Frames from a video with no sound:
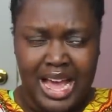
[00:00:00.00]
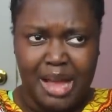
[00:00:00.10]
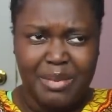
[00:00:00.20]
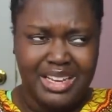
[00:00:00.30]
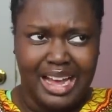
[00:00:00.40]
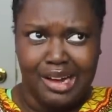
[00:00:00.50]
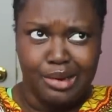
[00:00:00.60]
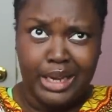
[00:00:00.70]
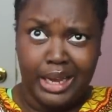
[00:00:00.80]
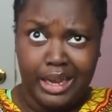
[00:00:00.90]
I mean, yeah,
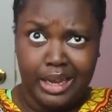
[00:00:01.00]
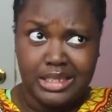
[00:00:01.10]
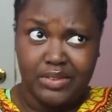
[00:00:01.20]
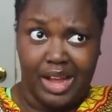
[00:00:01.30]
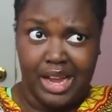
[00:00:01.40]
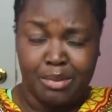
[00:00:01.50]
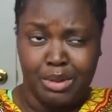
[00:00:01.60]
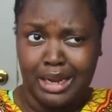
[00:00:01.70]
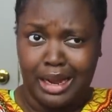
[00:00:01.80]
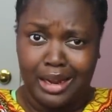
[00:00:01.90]
okay, it's fine,
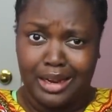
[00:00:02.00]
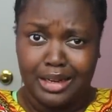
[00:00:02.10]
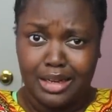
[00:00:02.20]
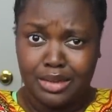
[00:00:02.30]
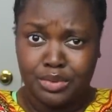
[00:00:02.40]
but like,